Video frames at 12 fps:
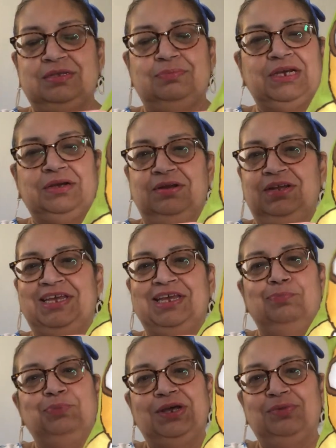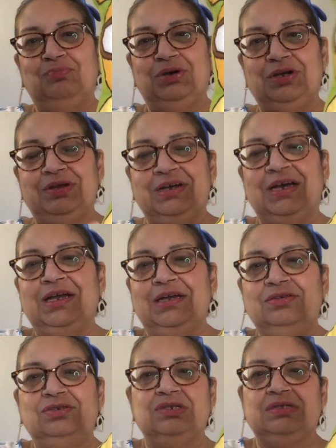I'm not going to keep it, but
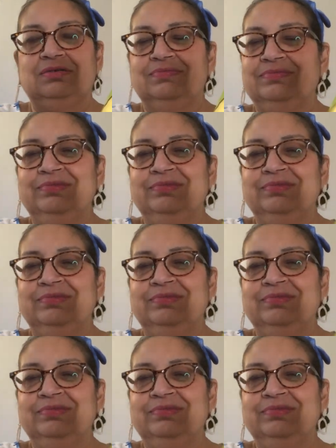I just